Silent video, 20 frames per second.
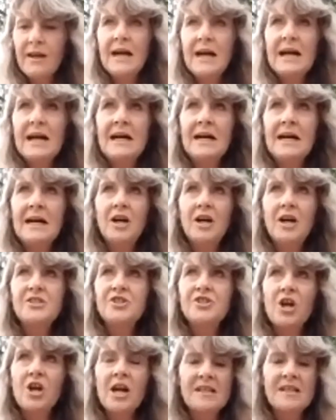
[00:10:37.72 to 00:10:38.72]
I
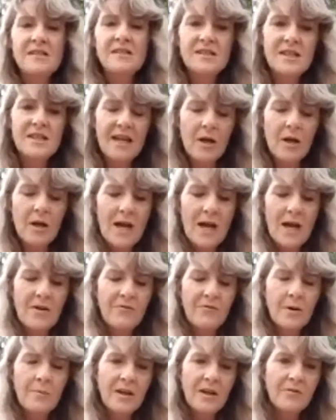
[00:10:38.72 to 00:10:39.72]
try and stay away
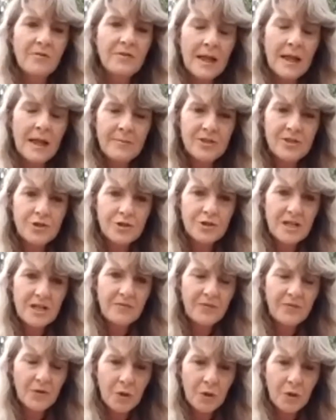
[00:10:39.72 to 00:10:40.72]
from inflammatory
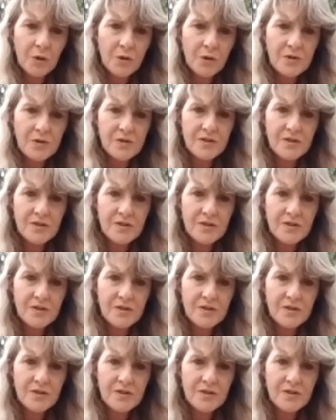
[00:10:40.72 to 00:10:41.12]
foods